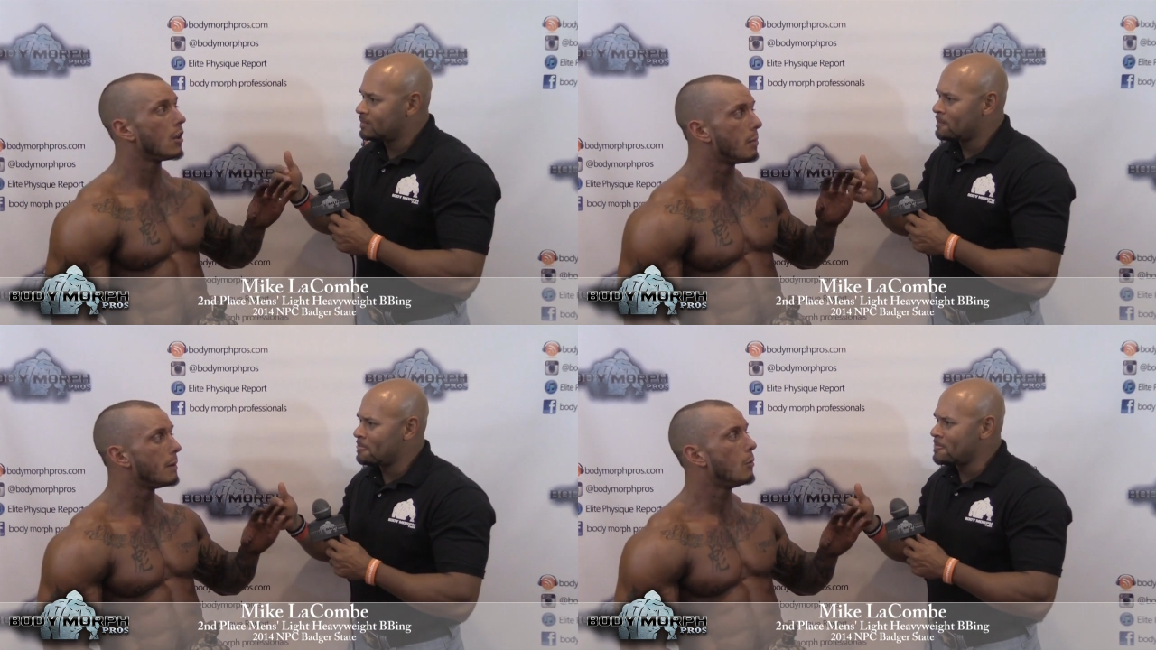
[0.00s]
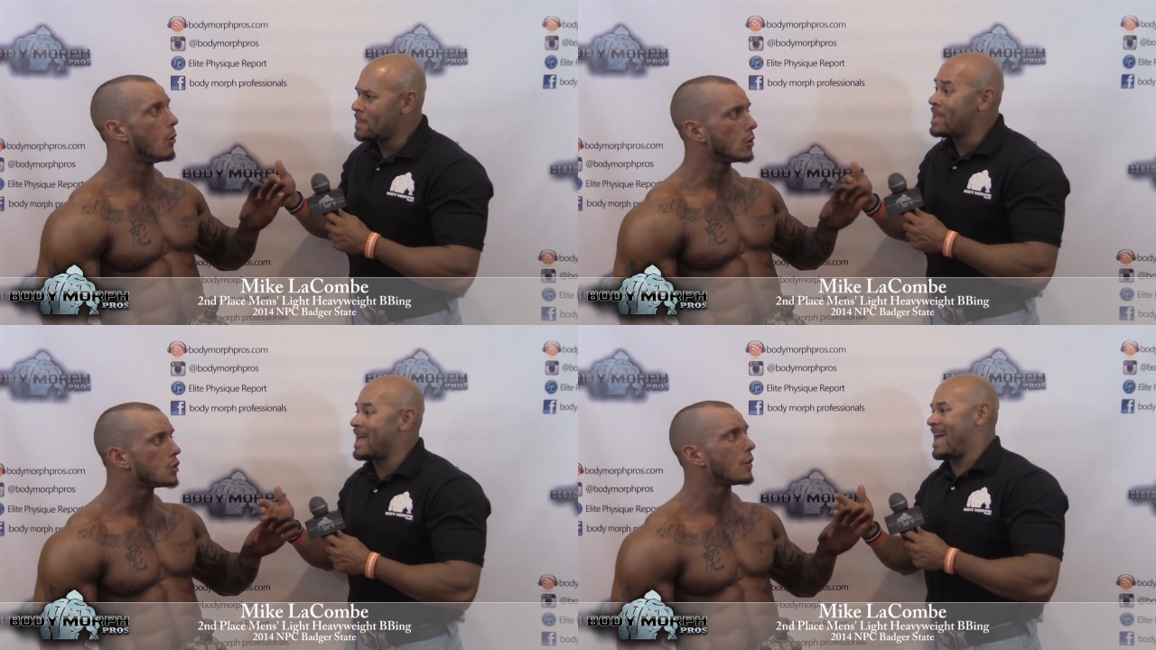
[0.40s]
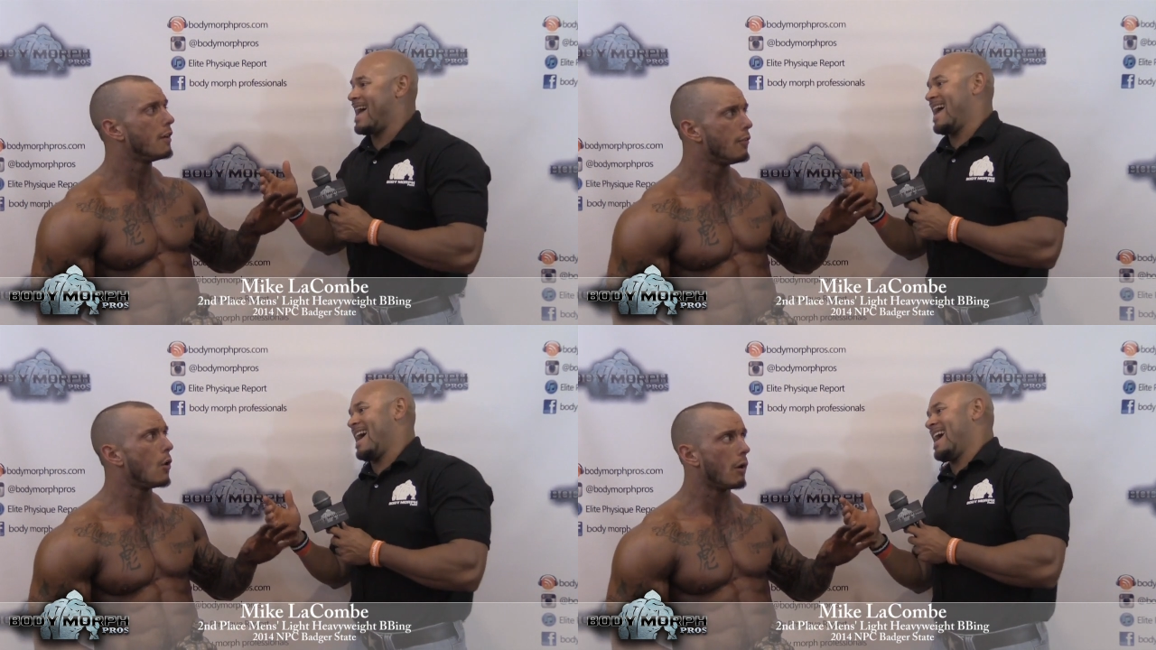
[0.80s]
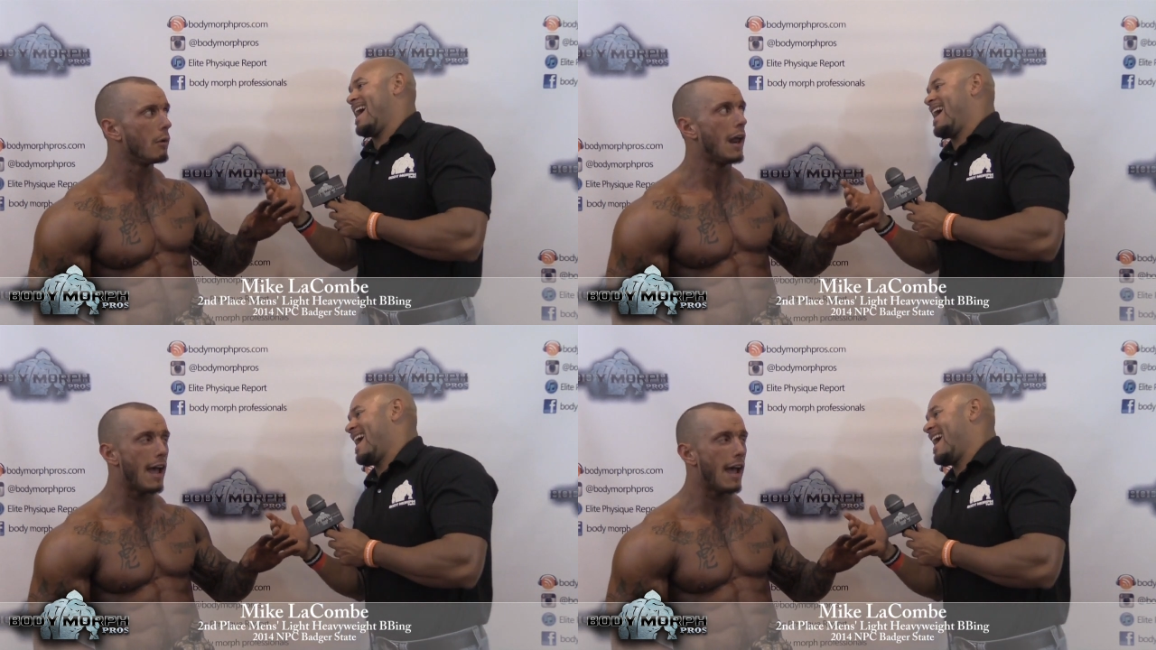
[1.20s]
Speaker 1: little bit more straightforward
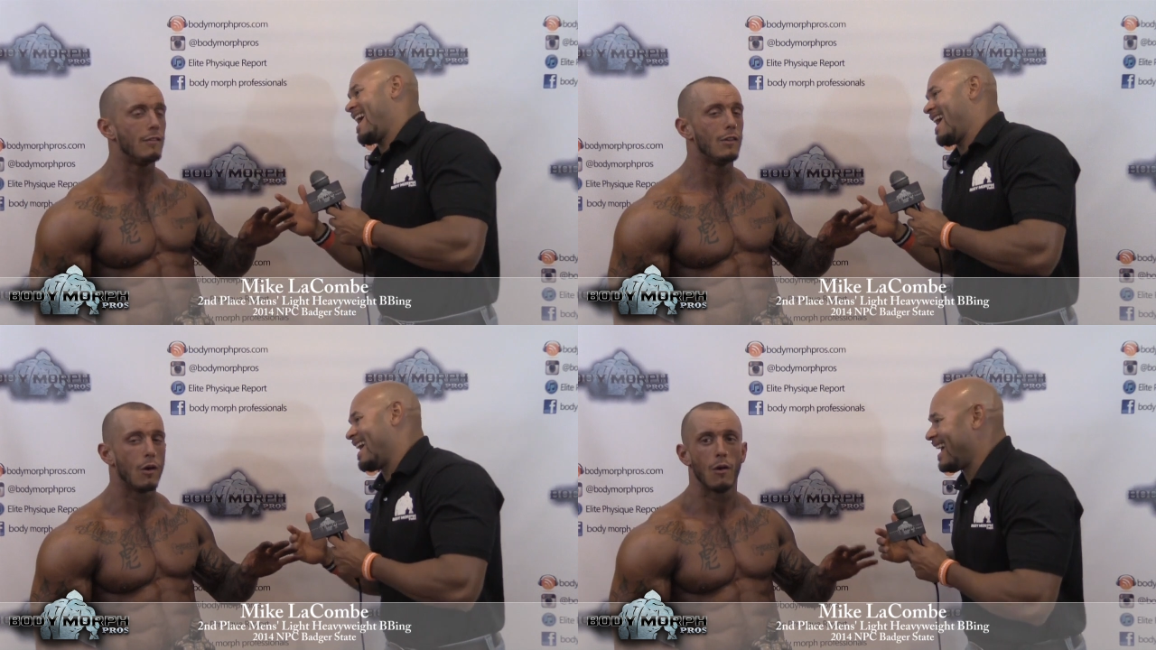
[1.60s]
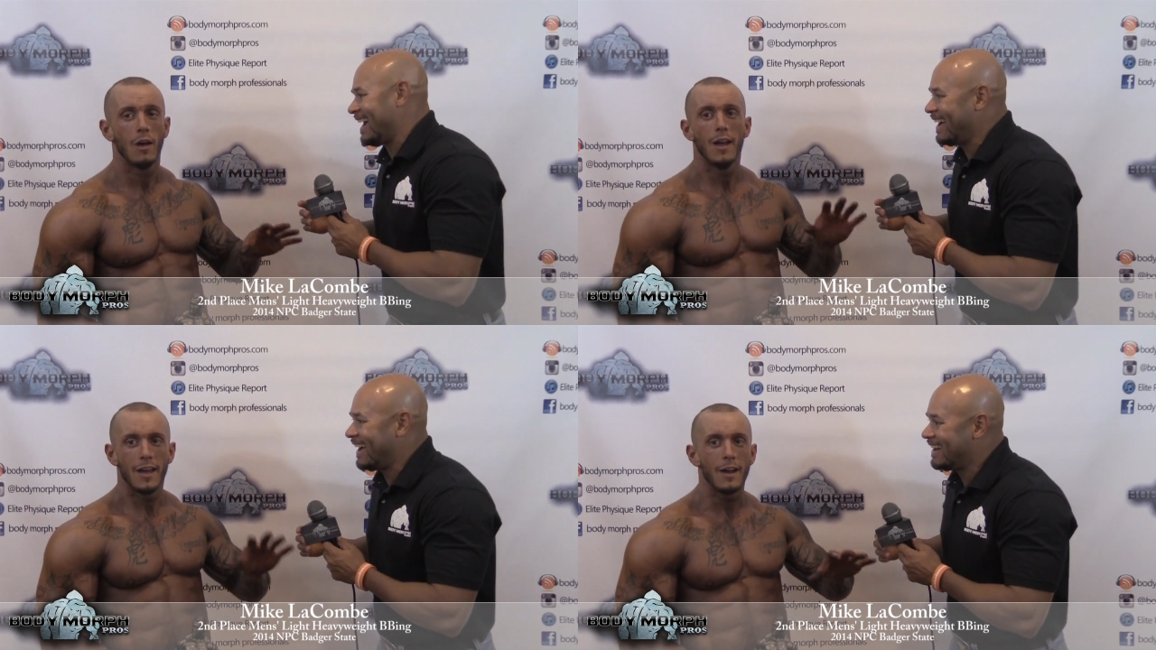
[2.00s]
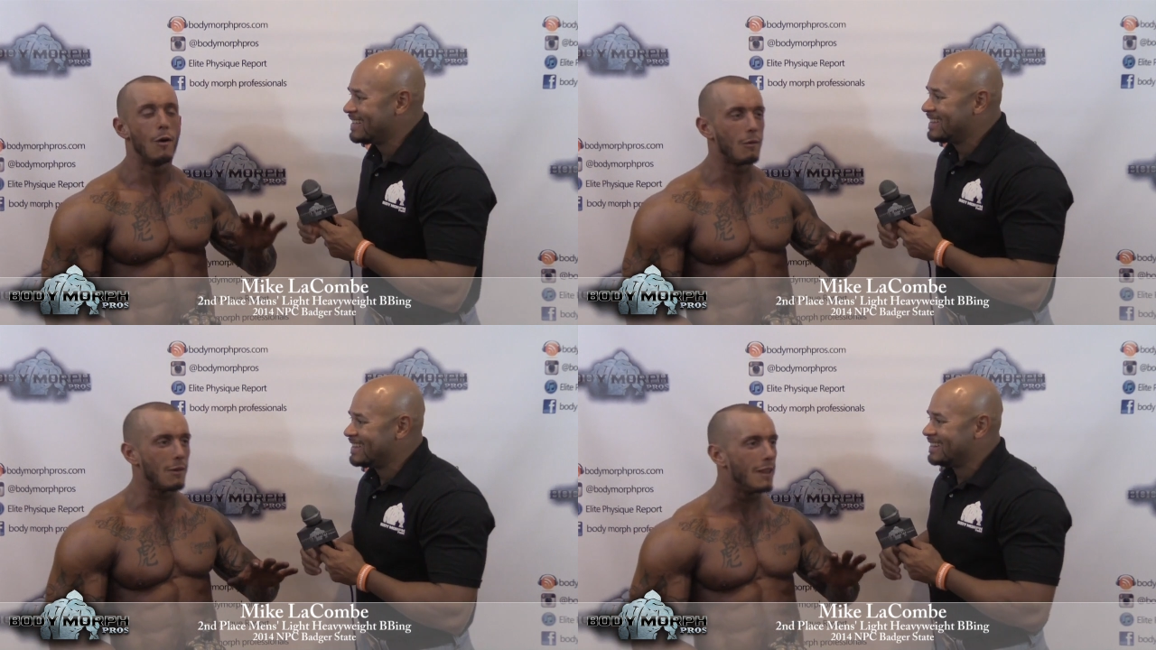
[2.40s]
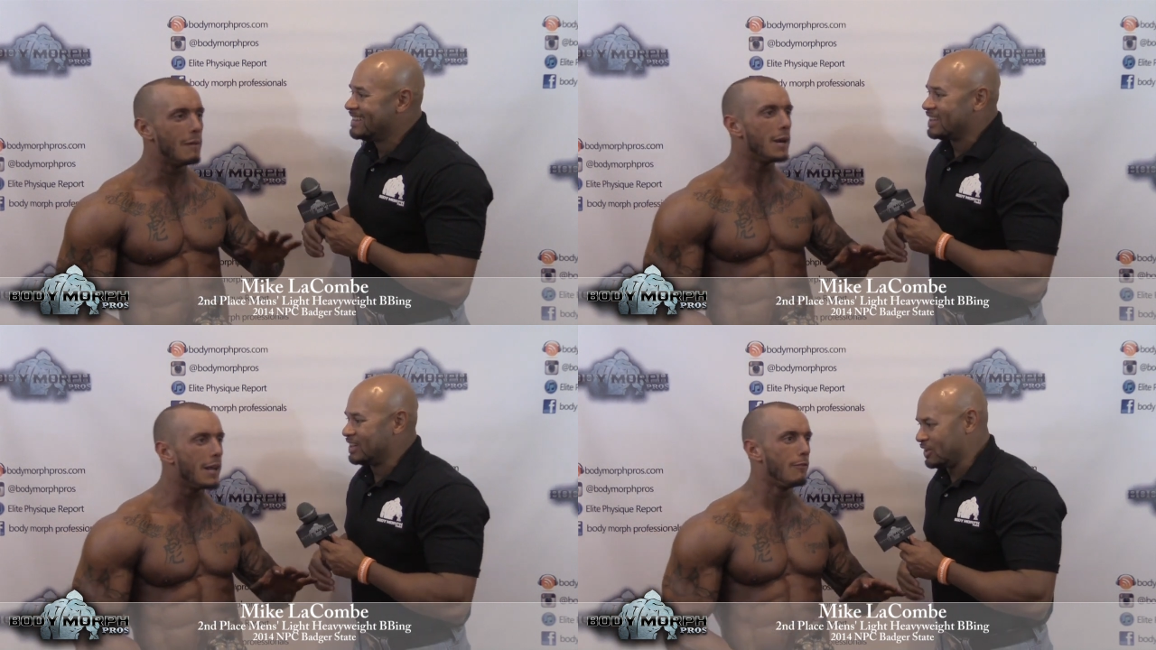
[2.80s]
when I have no, you know,
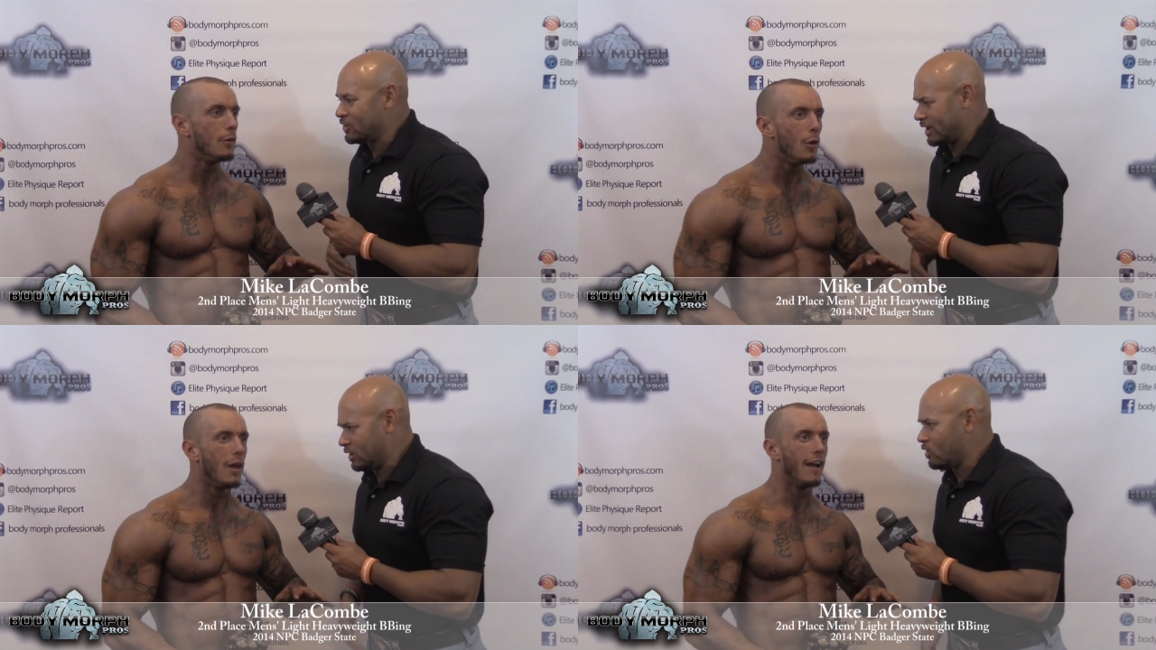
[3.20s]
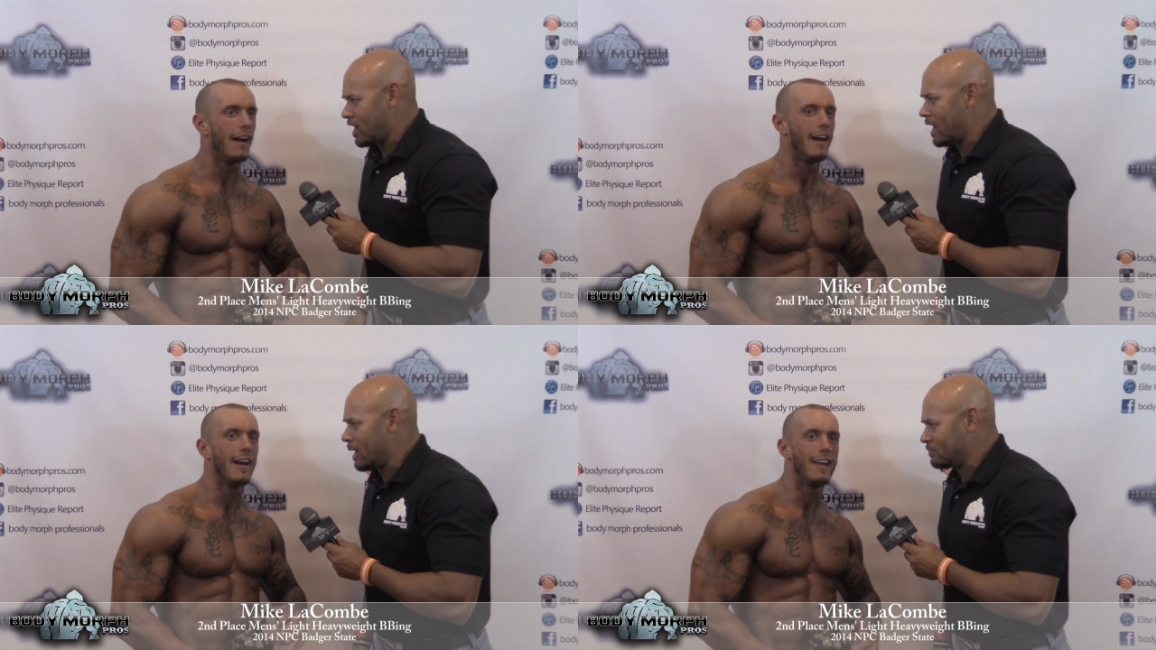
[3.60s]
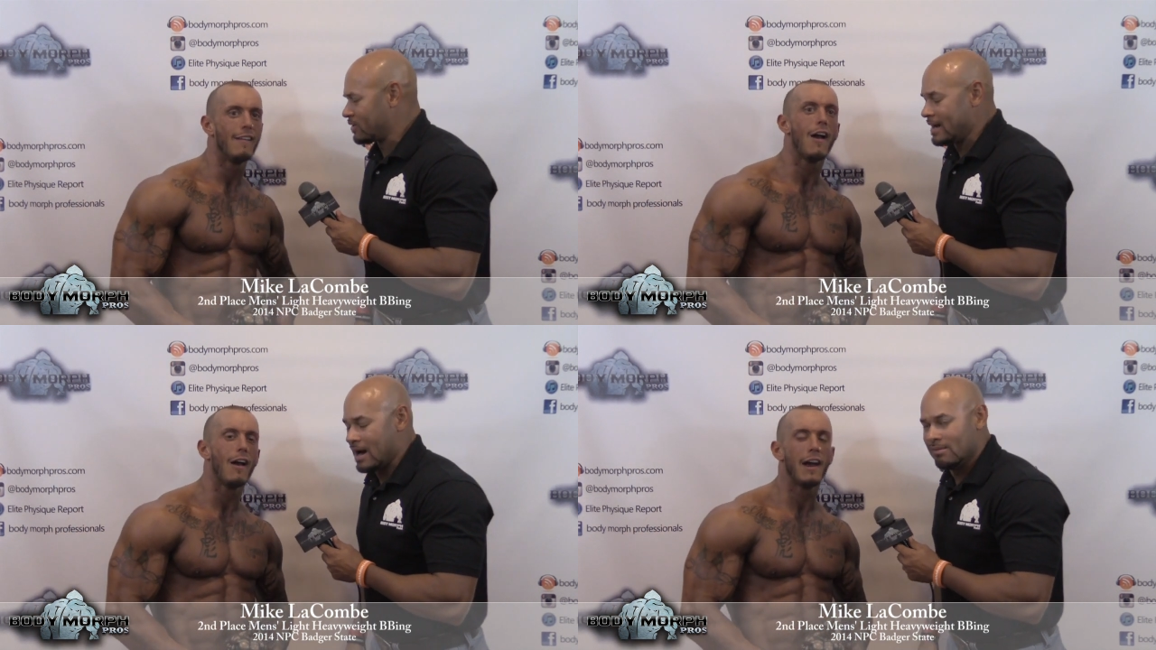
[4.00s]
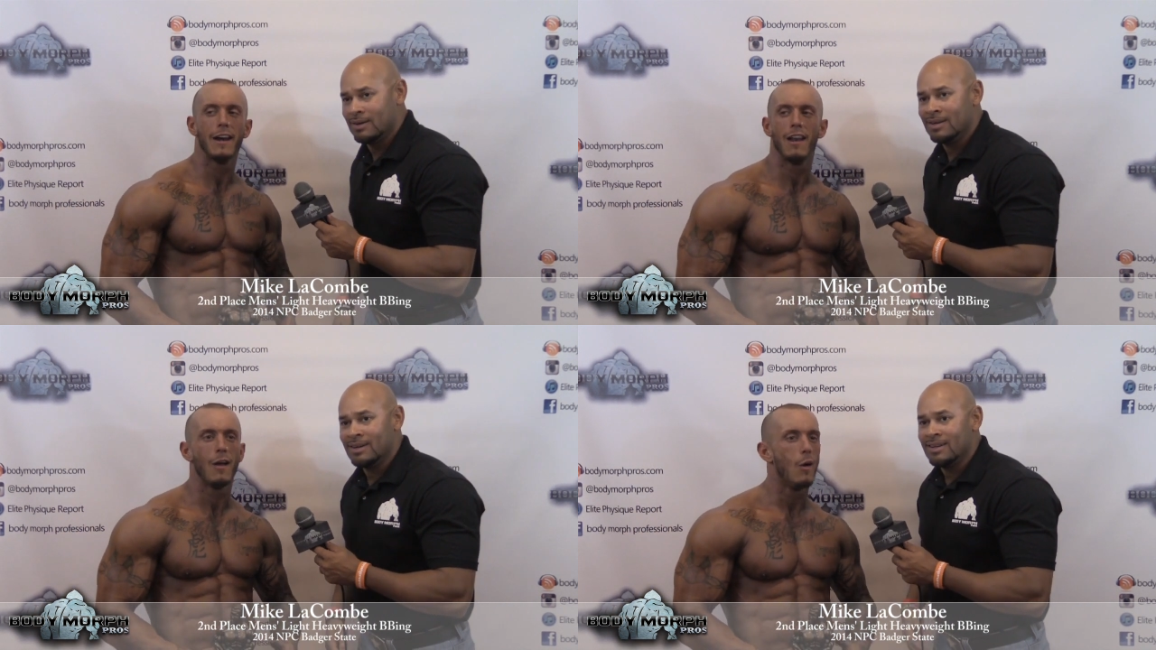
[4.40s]
limited food here. right. right.